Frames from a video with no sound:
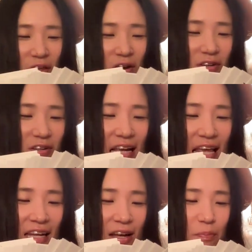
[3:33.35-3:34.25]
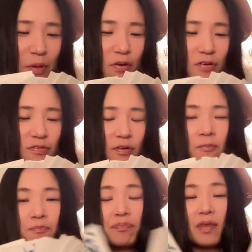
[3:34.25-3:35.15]
They're clean and
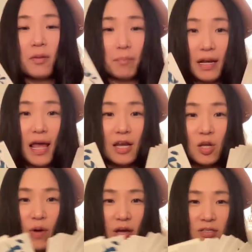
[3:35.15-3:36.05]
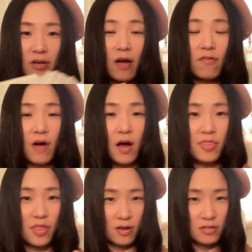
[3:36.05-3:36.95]
beautiful. But anyway, so I
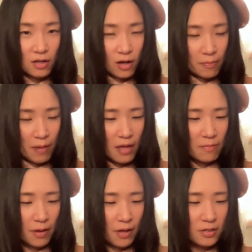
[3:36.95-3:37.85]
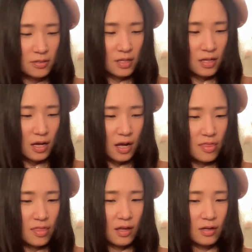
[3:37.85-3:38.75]
found these like papers,
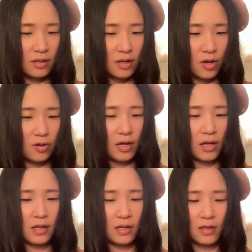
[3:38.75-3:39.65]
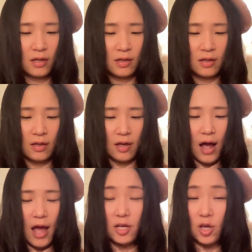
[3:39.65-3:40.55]
and then, okay,
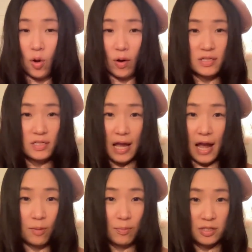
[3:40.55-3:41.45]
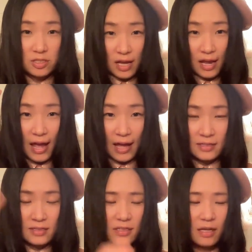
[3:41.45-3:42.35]
I had no idea how much I
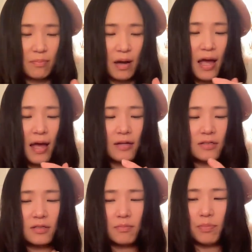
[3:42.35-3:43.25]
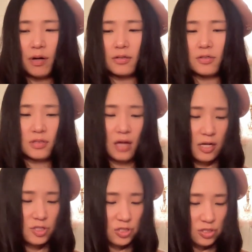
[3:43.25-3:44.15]
had in my head, but
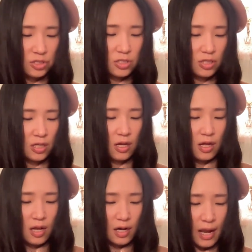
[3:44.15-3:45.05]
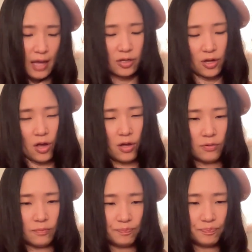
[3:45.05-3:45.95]
I just let
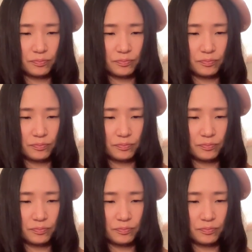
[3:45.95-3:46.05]
go.